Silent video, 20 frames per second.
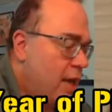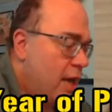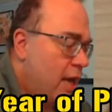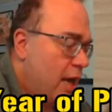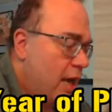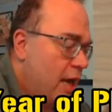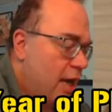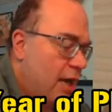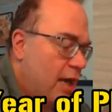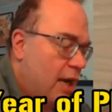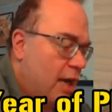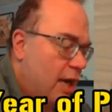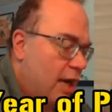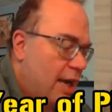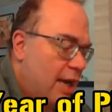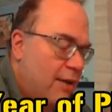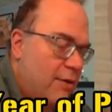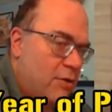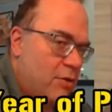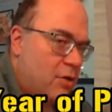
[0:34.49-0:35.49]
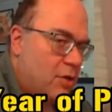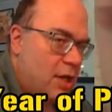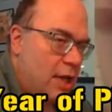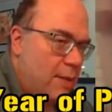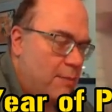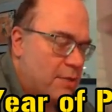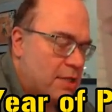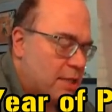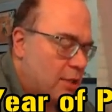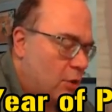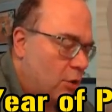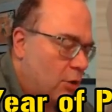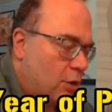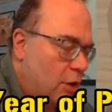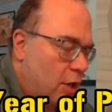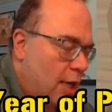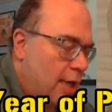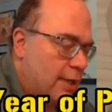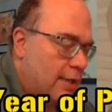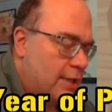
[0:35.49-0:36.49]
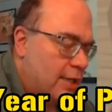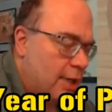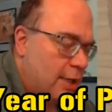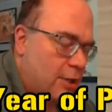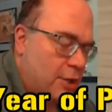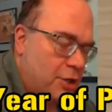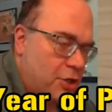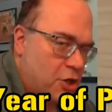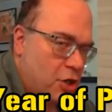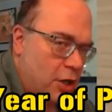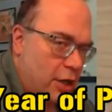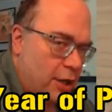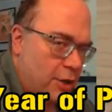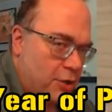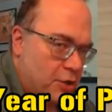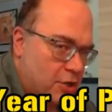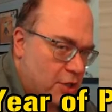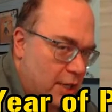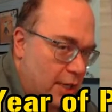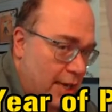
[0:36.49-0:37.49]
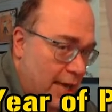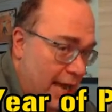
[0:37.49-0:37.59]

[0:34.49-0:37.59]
Uh, I am still not entirely sure I understand